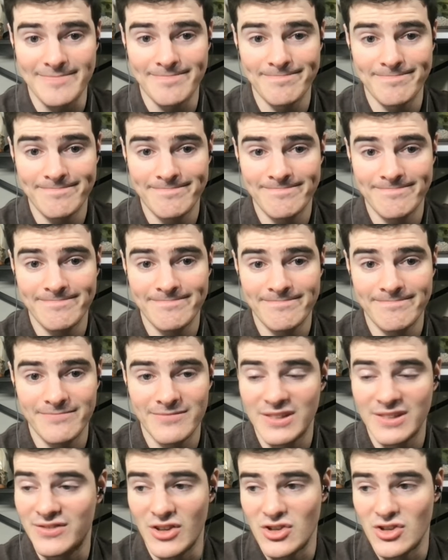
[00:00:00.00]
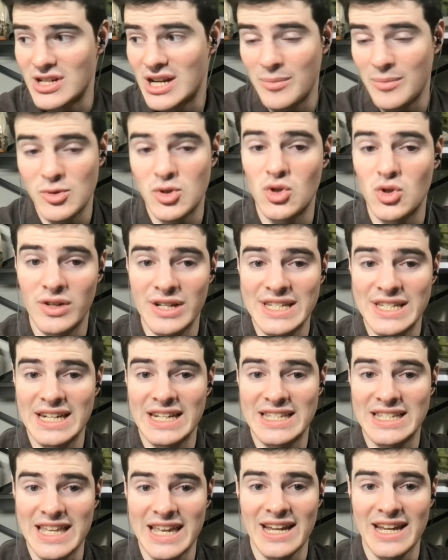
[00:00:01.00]
If there's an opportunity, he's going to
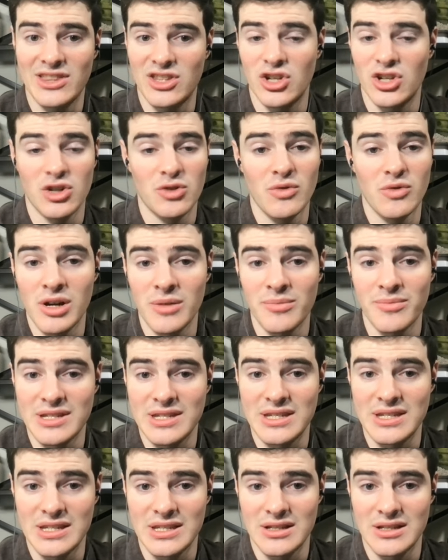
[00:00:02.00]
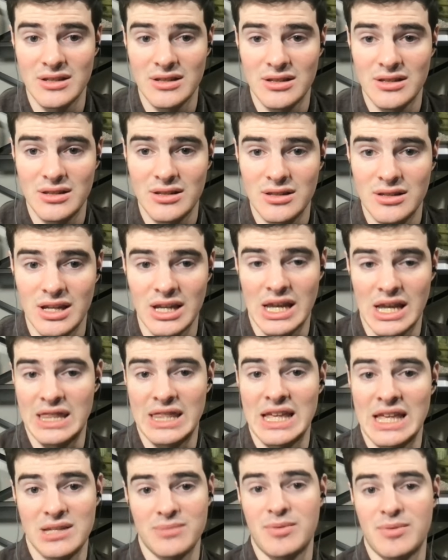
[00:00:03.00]
take it. They're going to run him this season. And
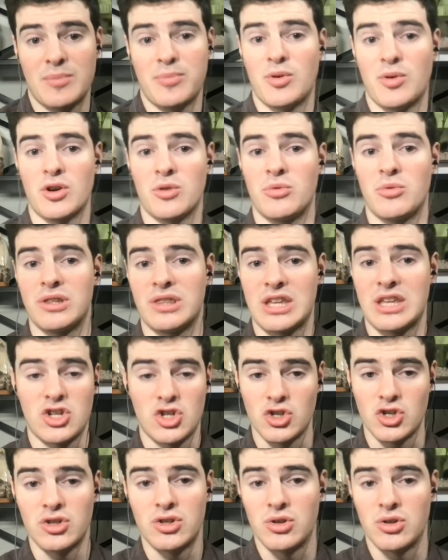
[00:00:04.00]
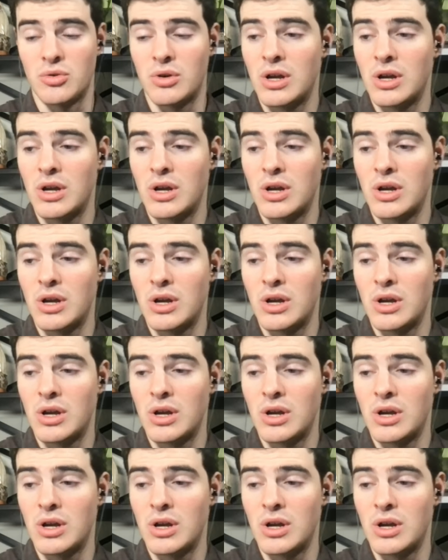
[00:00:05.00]
that's a big part of what they should do.